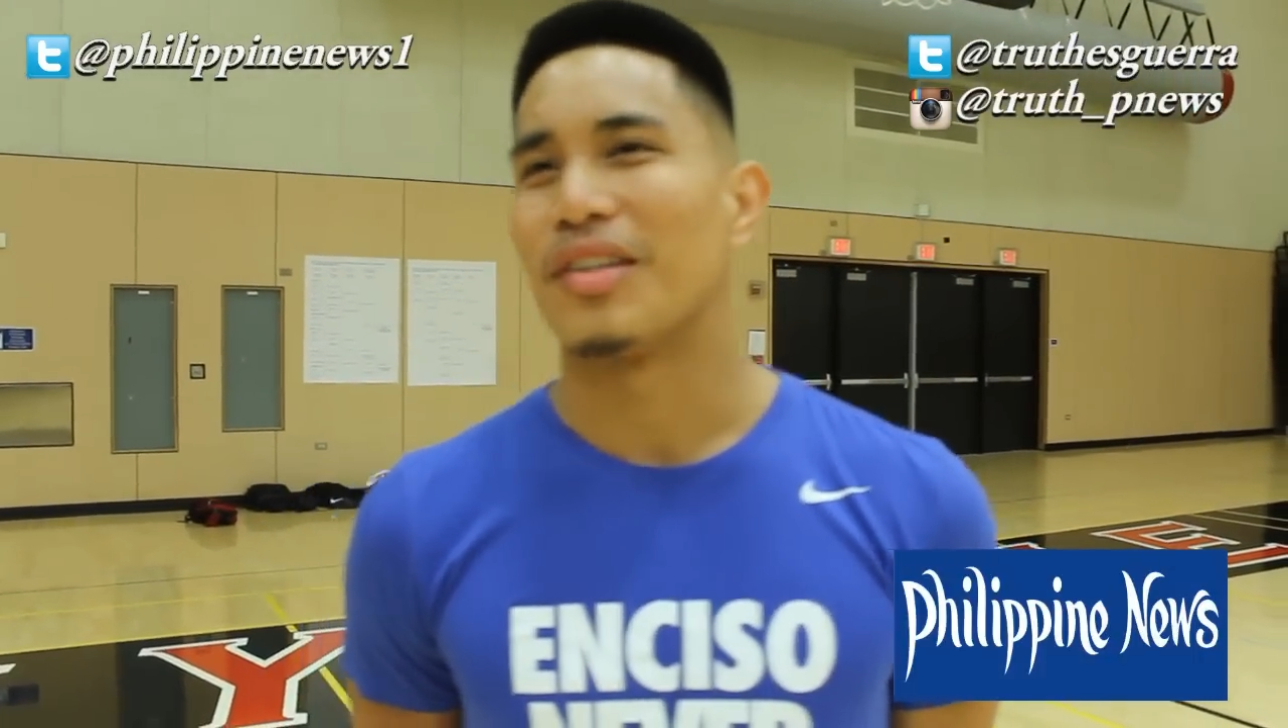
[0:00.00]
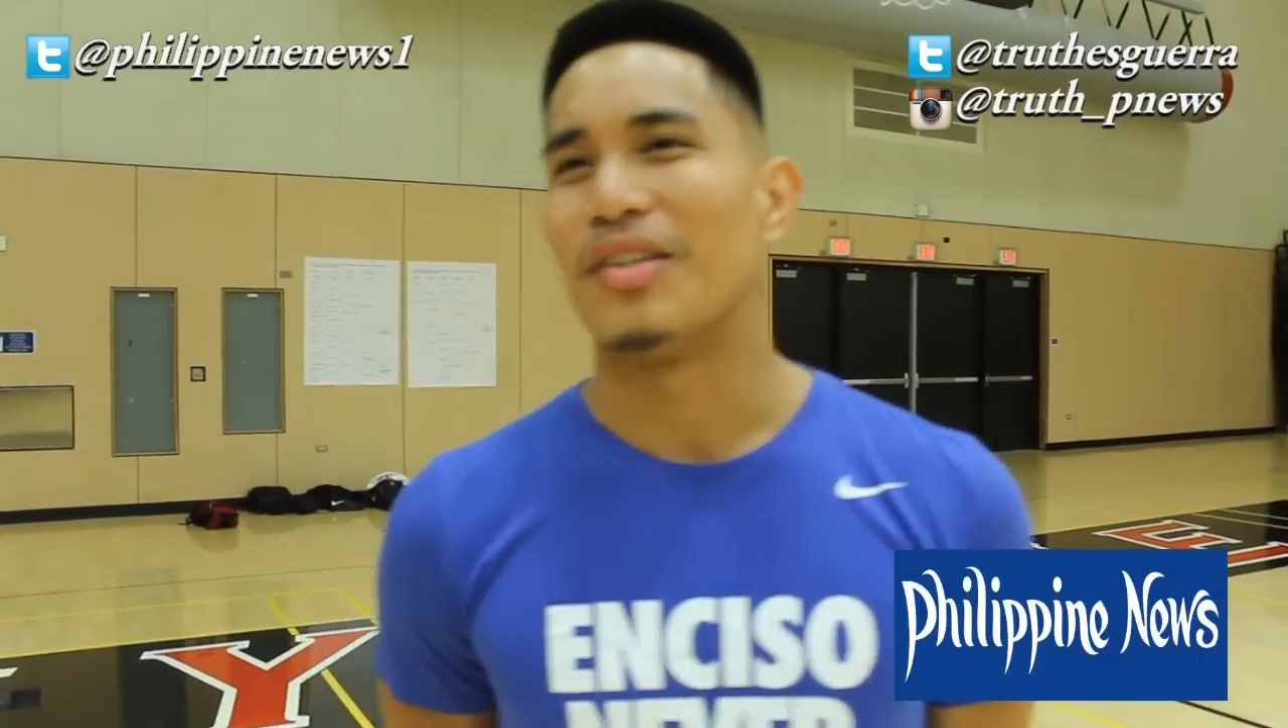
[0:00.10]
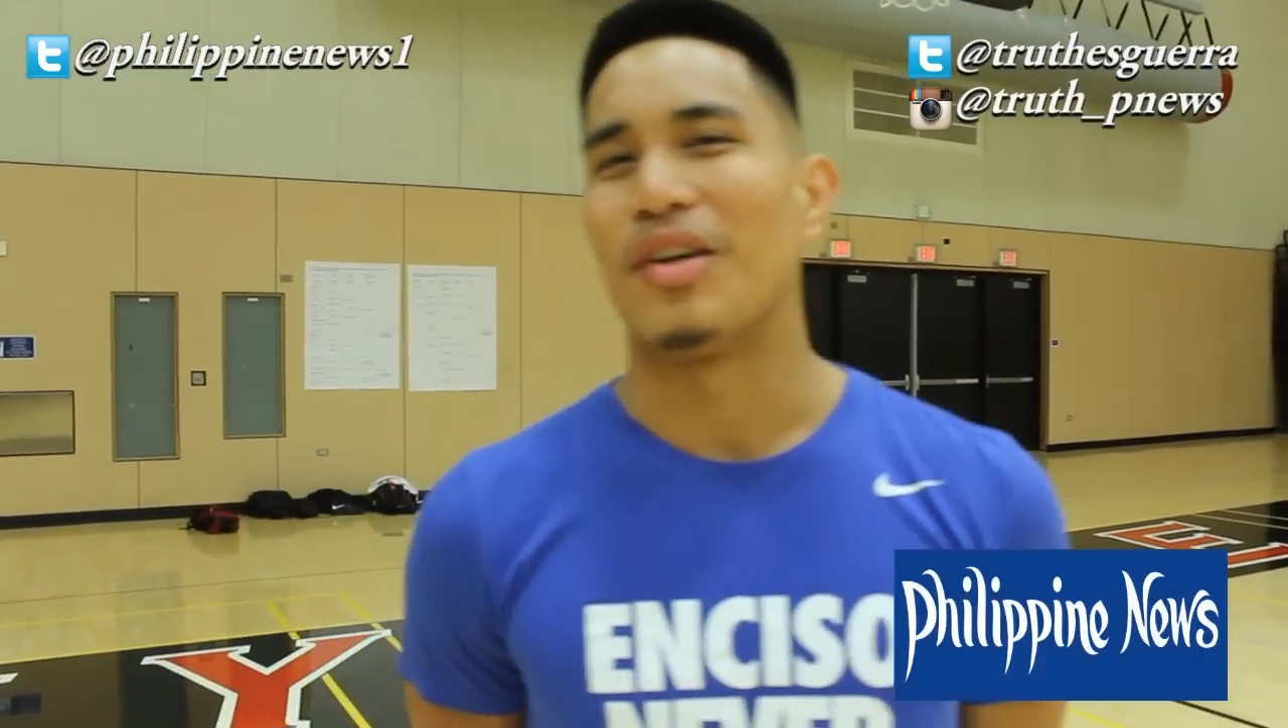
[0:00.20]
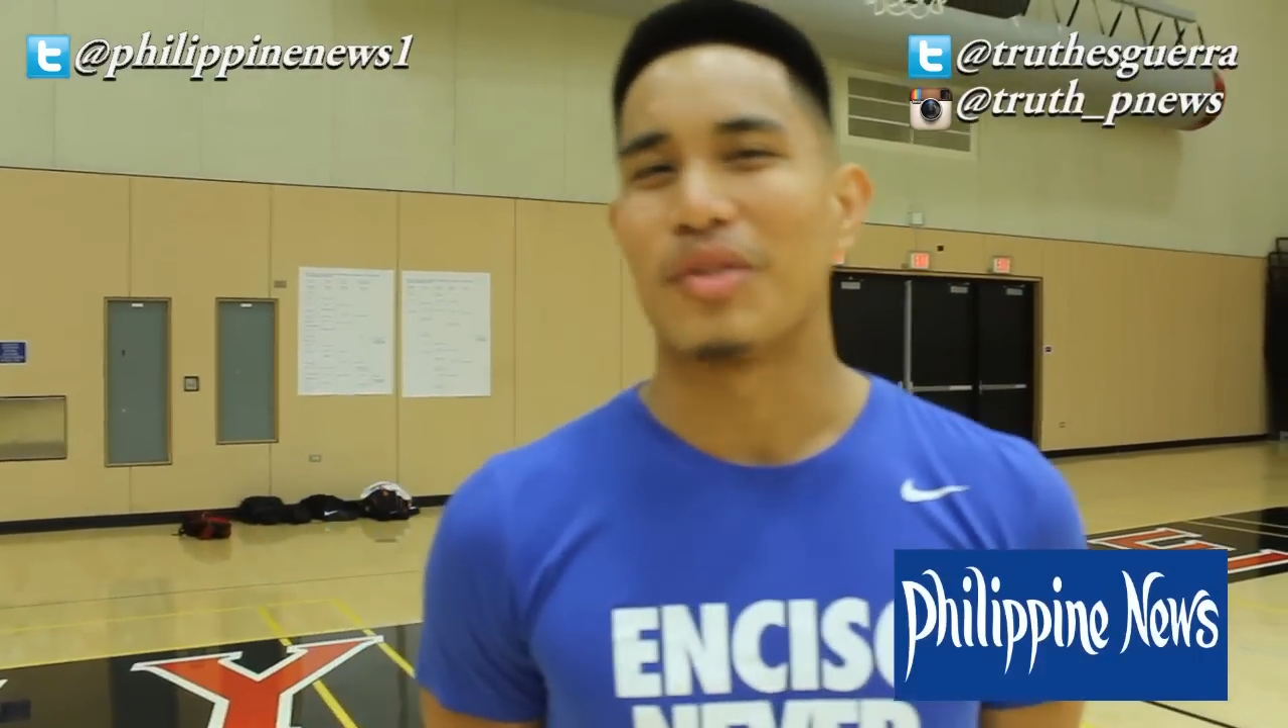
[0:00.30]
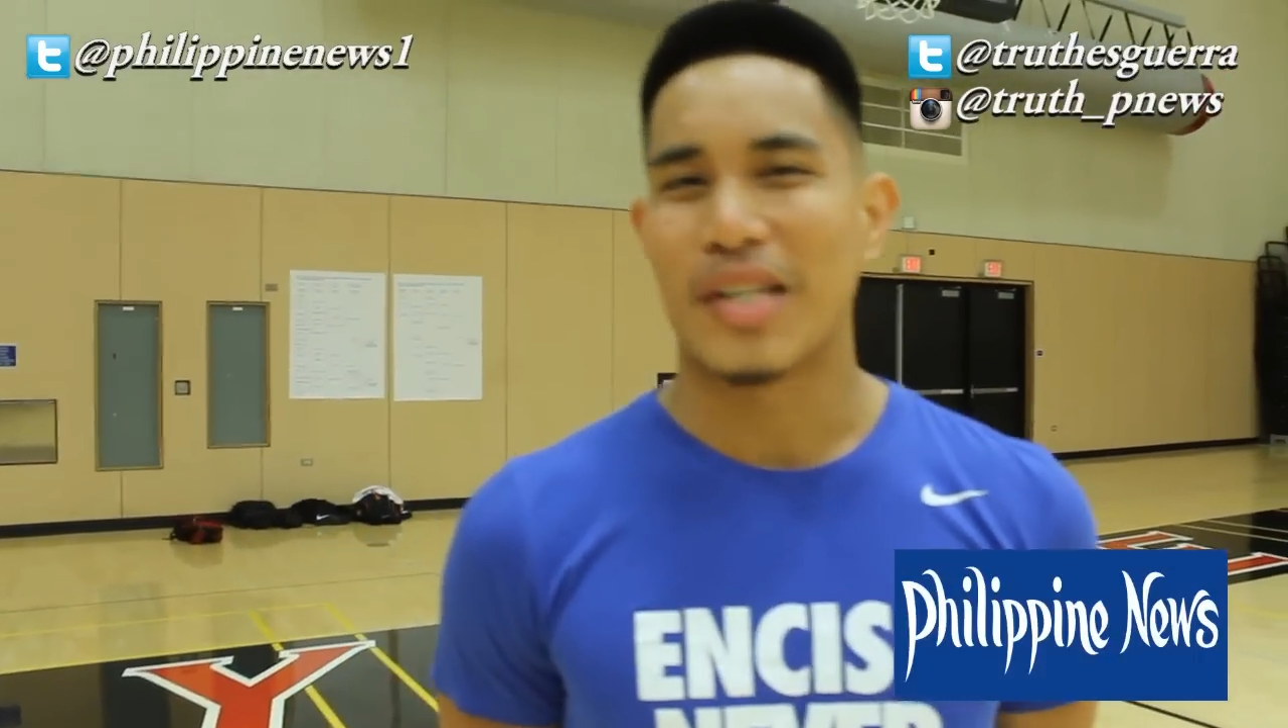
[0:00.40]

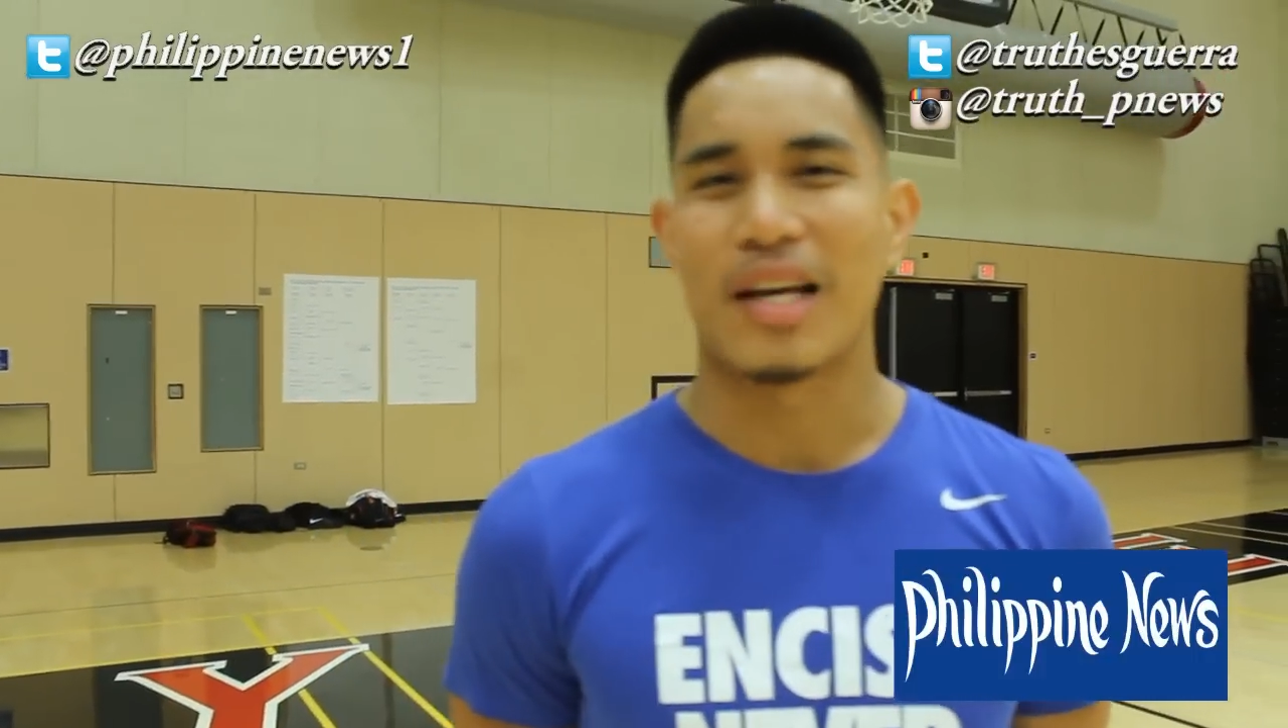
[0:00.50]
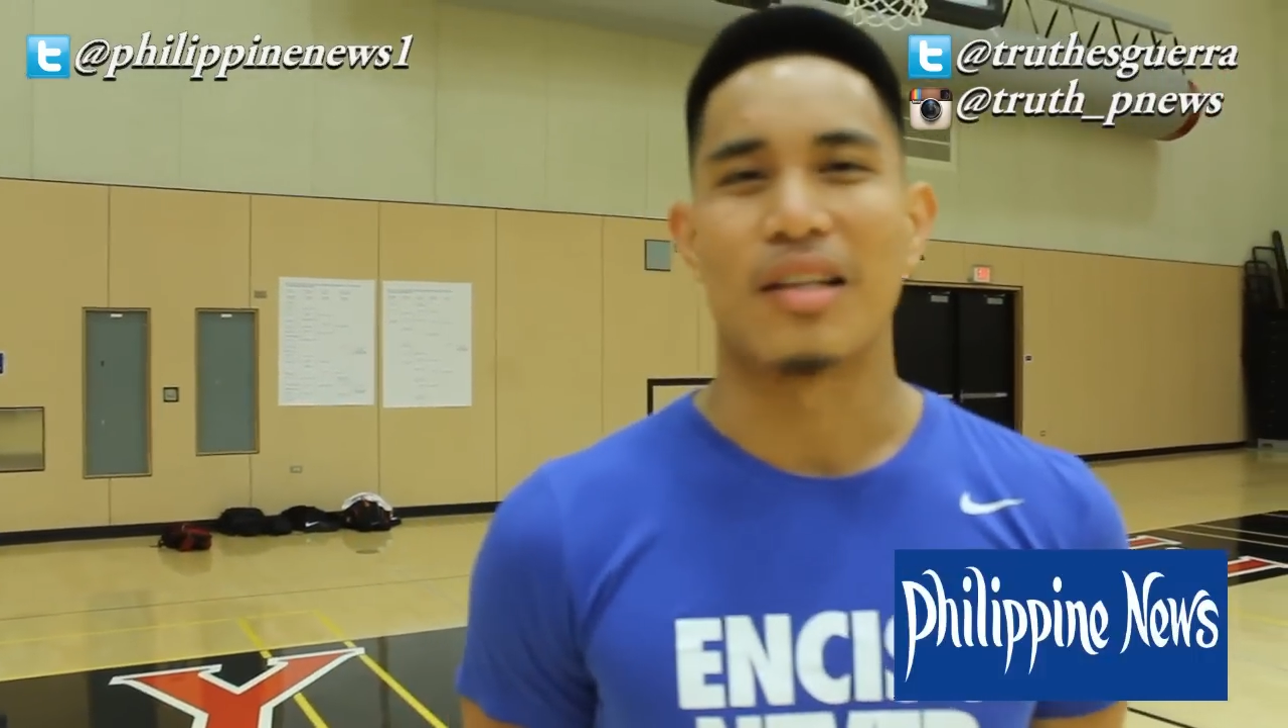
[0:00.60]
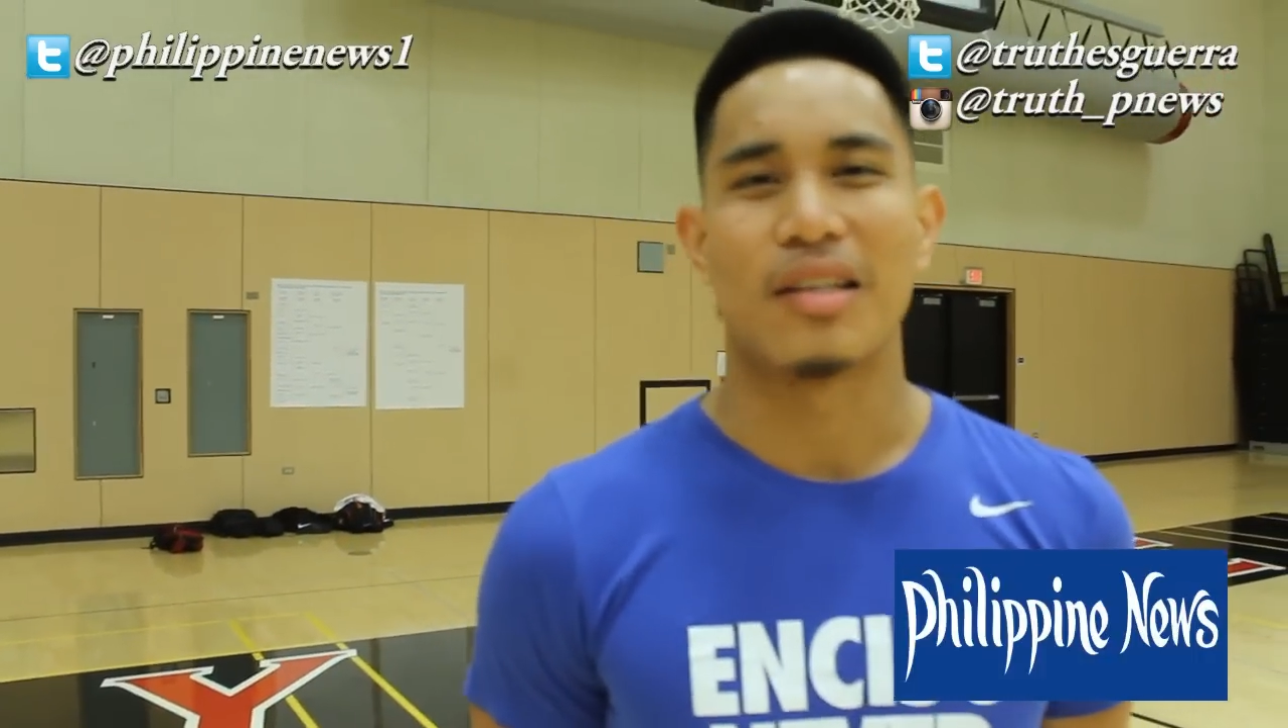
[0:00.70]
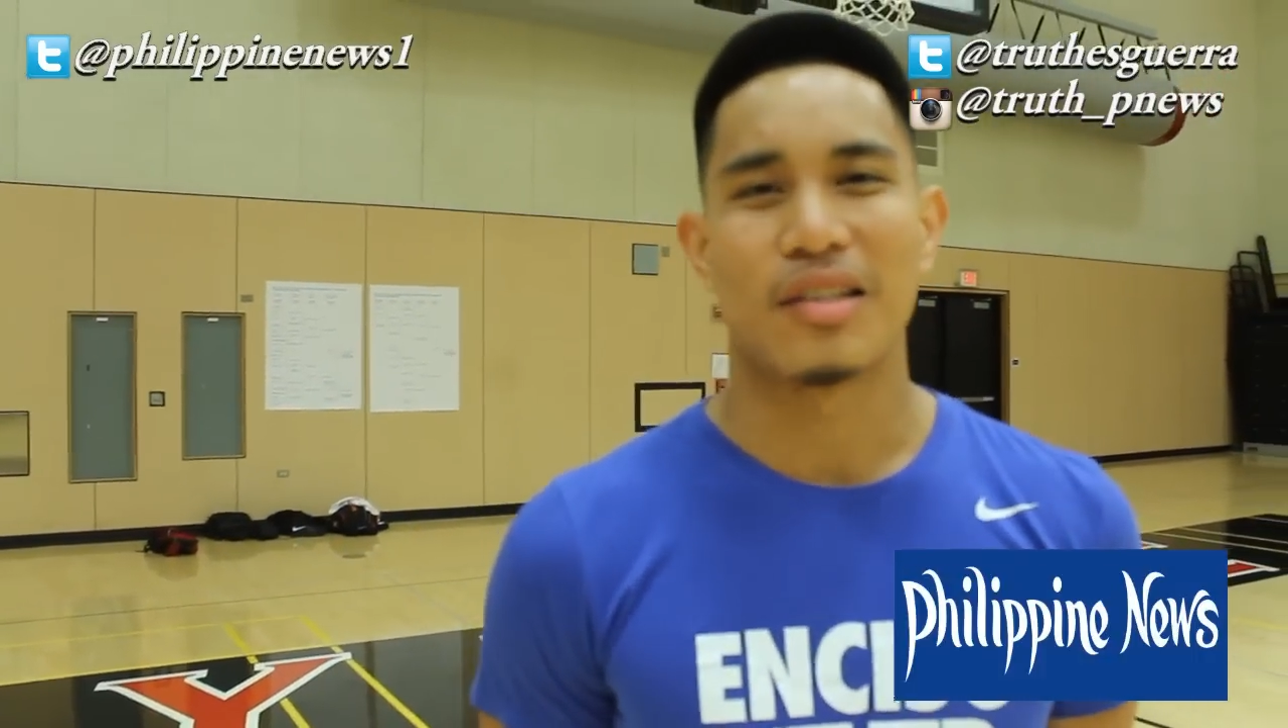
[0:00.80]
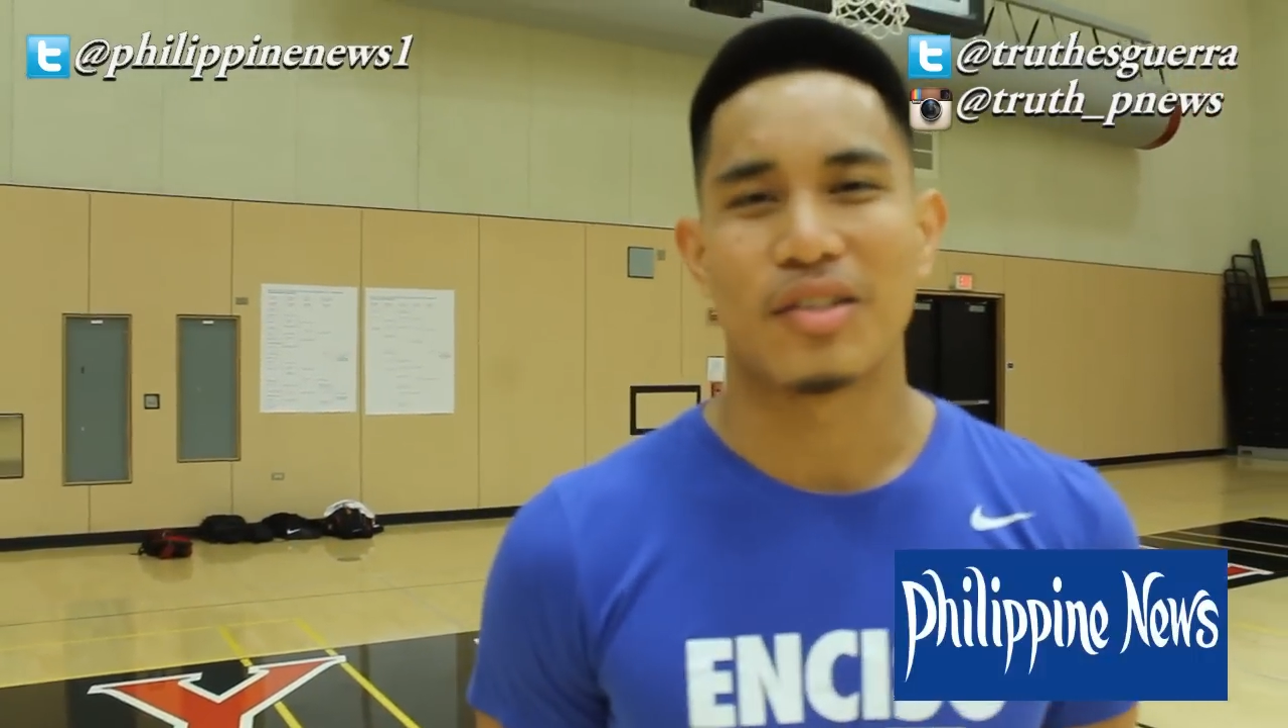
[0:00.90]
you know,
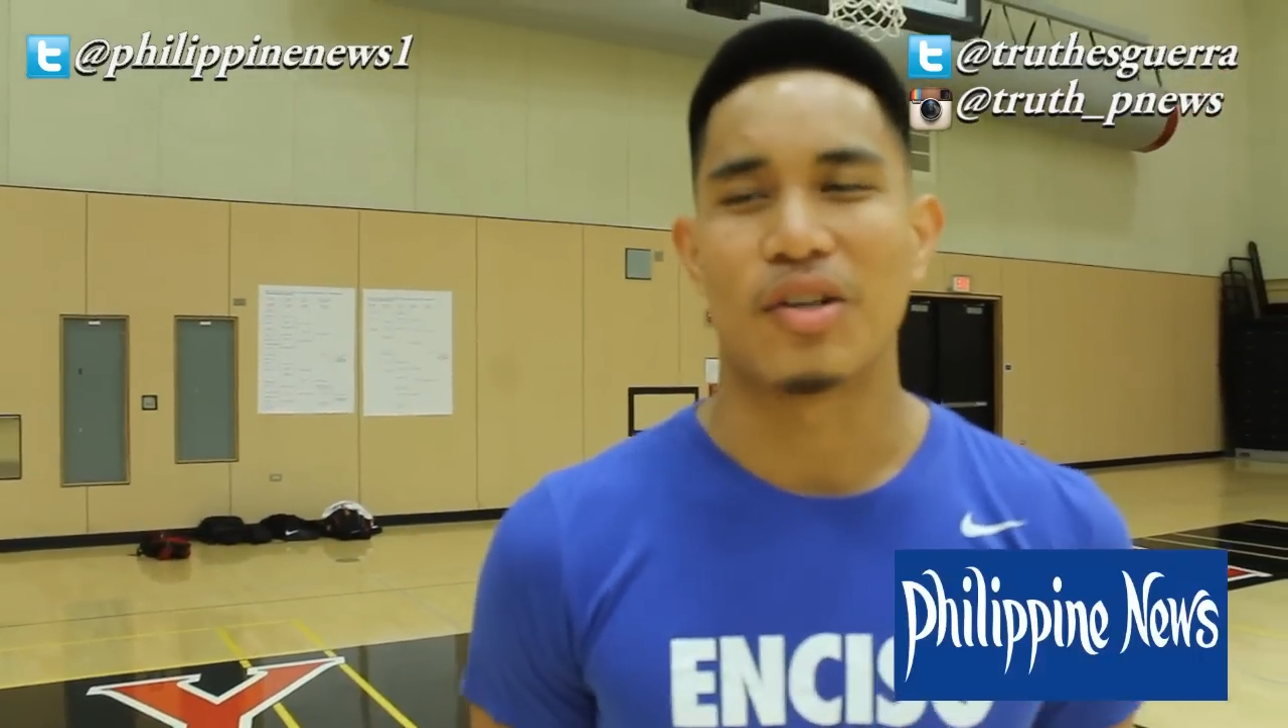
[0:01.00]
talent.